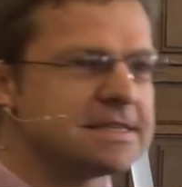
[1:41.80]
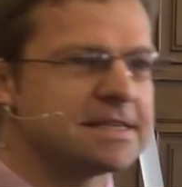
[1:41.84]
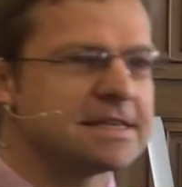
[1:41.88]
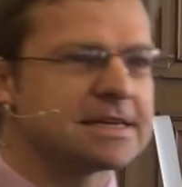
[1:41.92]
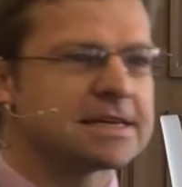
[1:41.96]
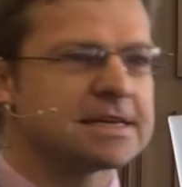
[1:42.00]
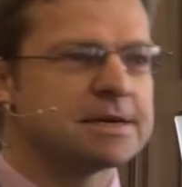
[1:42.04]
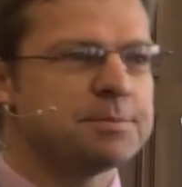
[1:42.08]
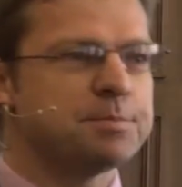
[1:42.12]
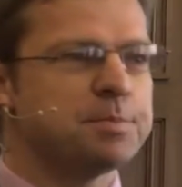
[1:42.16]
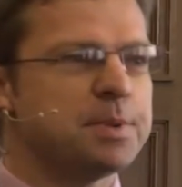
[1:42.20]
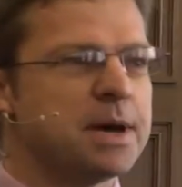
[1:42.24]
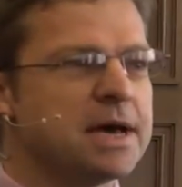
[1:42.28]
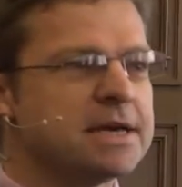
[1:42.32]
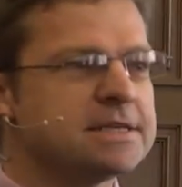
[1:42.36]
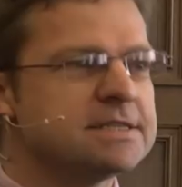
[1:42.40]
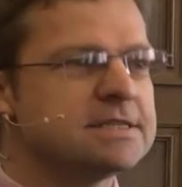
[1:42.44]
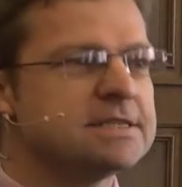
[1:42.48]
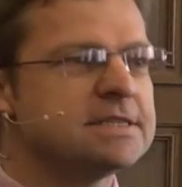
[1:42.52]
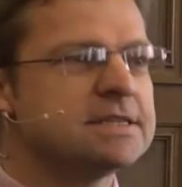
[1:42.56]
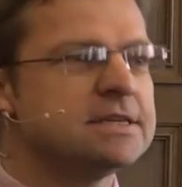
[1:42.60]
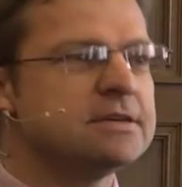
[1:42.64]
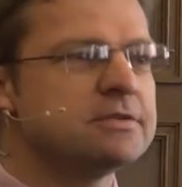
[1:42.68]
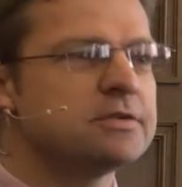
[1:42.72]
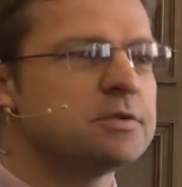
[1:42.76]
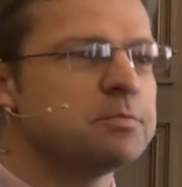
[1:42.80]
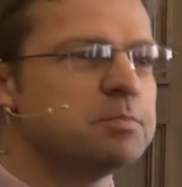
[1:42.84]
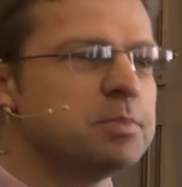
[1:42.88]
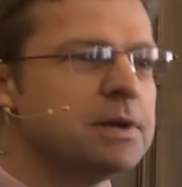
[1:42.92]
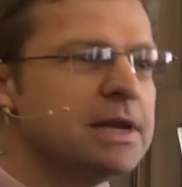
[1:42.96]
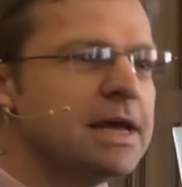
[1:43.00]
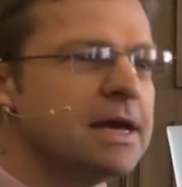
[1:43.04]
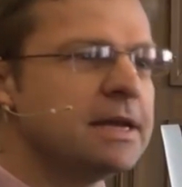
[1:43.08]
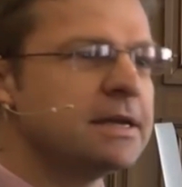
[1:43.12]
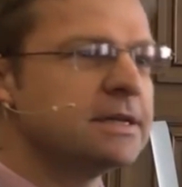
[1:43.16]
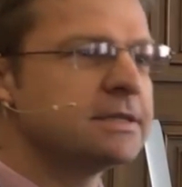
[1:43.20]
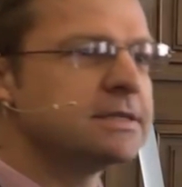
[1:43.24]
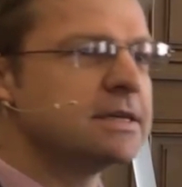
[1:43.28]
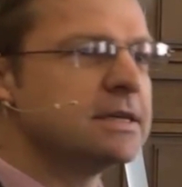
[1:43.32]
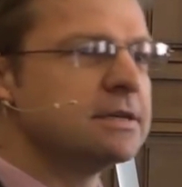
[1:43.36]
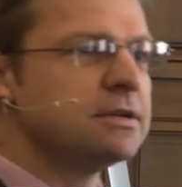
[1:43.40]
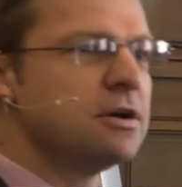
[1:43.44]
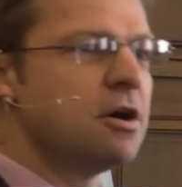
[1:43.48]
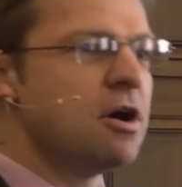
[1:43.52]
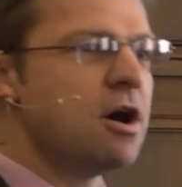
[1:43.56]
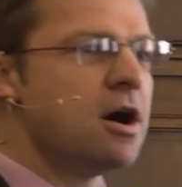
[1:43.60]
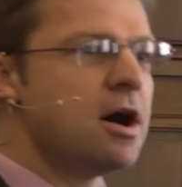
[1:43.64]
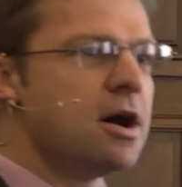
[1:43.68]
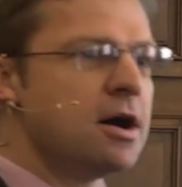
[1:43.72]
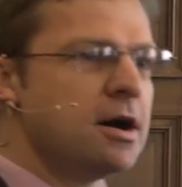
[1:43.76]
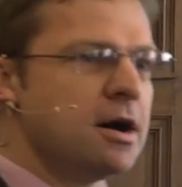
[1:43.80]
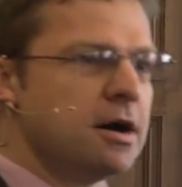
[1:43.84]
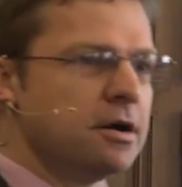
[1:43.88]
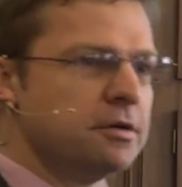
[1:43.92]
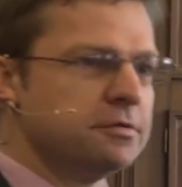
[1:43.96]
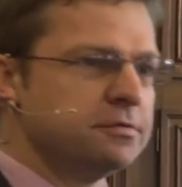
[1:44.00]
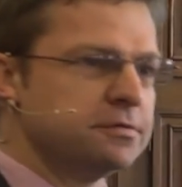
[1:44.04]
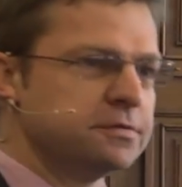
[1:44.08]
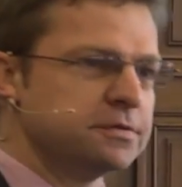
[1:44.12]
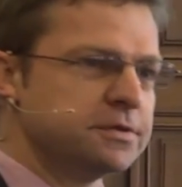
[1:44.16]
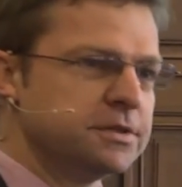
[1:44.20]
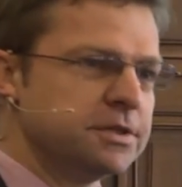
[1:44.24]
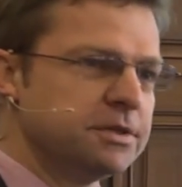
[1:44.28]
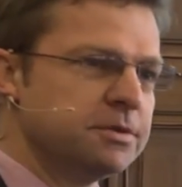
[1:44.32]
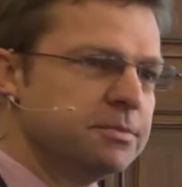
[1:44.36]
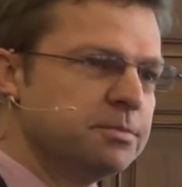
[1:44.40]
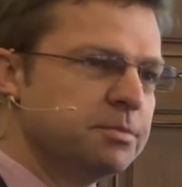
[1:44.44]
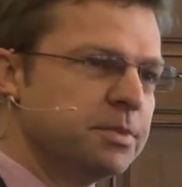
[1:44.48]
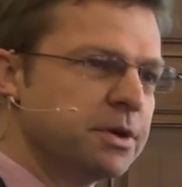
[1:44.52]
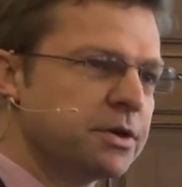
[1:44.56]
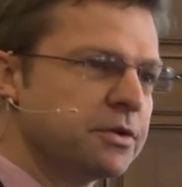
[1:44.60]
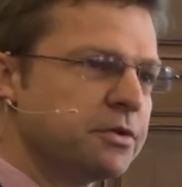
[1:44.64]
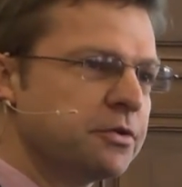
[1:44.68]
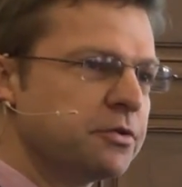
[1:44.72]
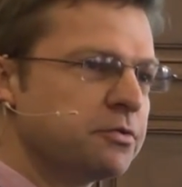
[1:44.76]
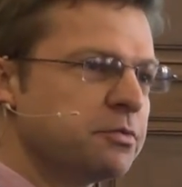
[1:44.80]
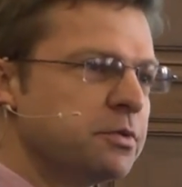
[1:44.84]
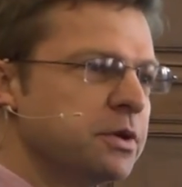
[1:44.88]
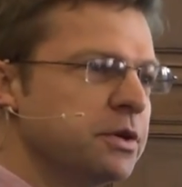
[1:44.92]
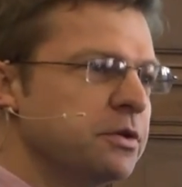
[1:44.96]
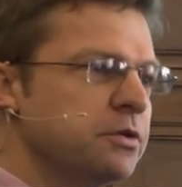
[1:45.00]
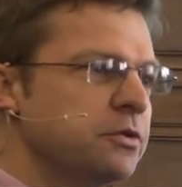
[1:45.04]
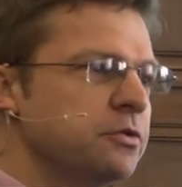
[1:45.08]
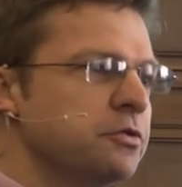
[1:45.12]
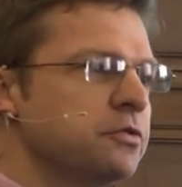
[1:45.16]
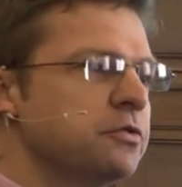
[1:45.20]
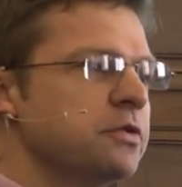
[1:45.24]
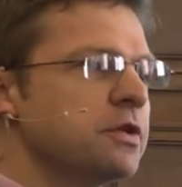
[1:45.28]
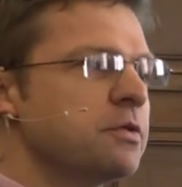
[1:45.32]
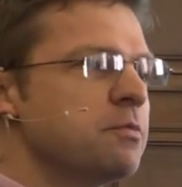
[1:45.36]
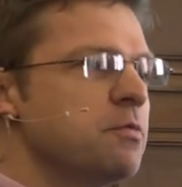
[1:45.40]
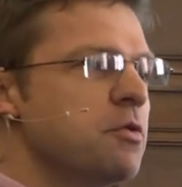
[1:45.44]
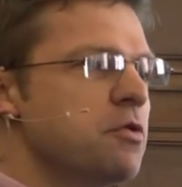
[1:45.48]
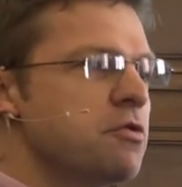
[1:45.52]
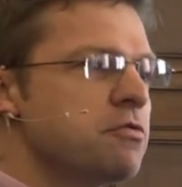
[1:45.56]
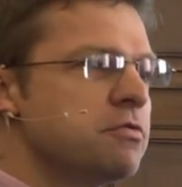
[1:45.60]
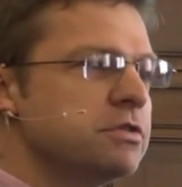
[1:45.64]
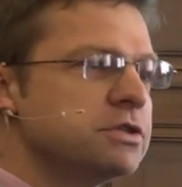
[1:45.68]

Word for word: the capacity of the planet had halved because we're using more